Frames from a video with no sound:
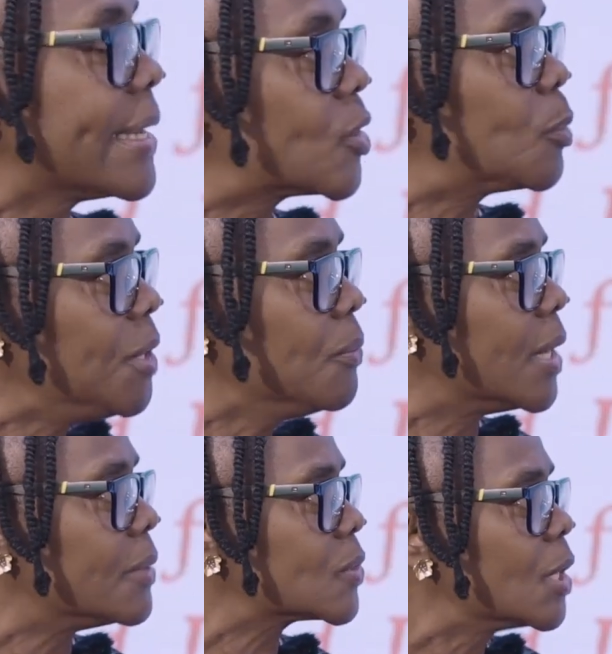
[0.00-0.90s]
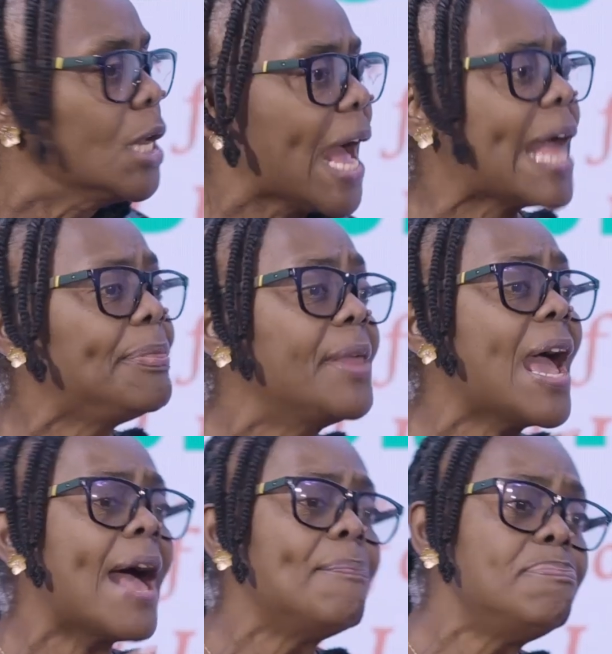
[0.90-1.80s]
experience. And there
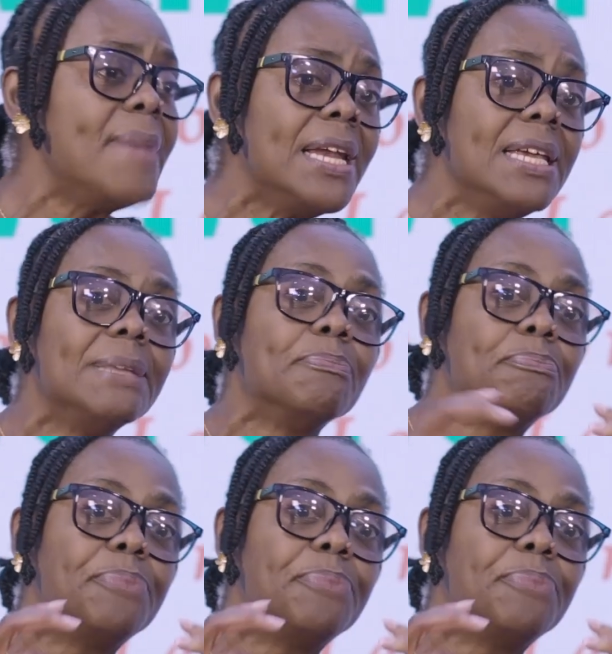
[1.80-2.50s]
are many